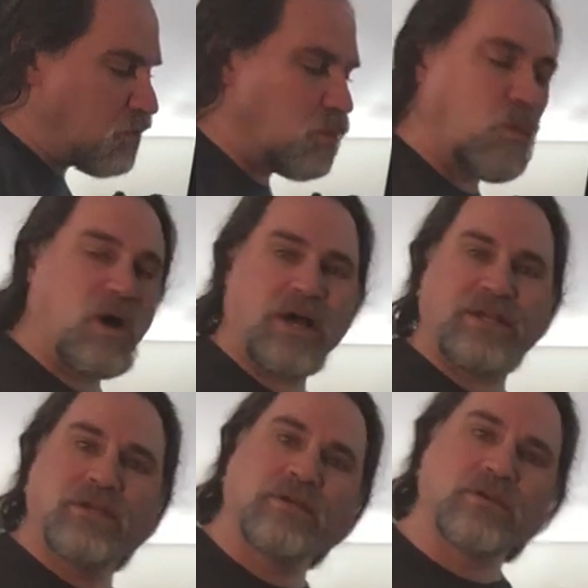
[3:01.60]

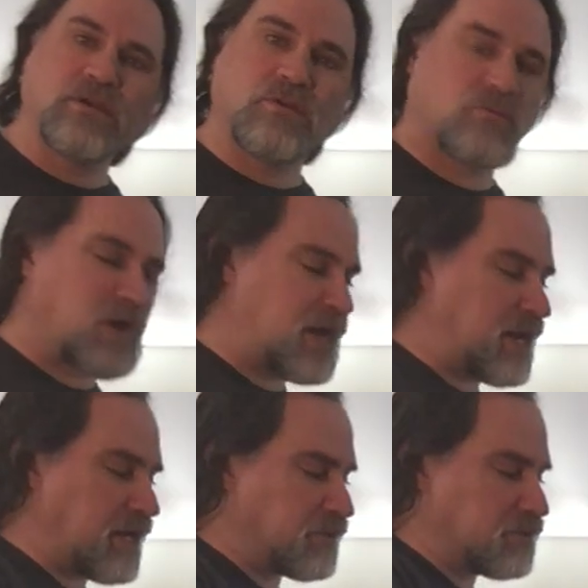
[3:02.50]
one right
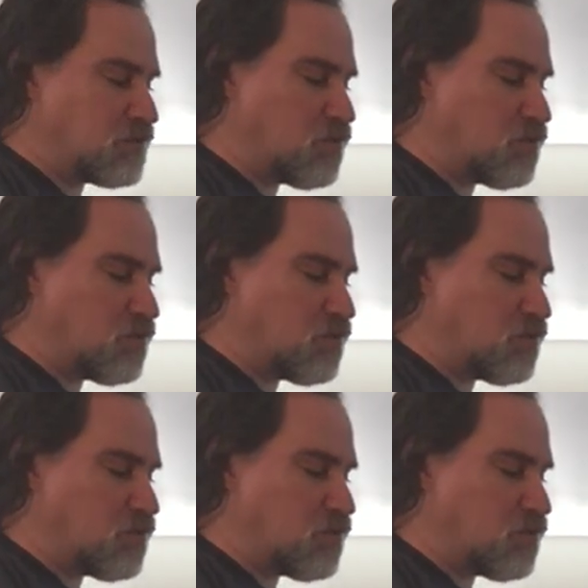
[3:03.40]
angle,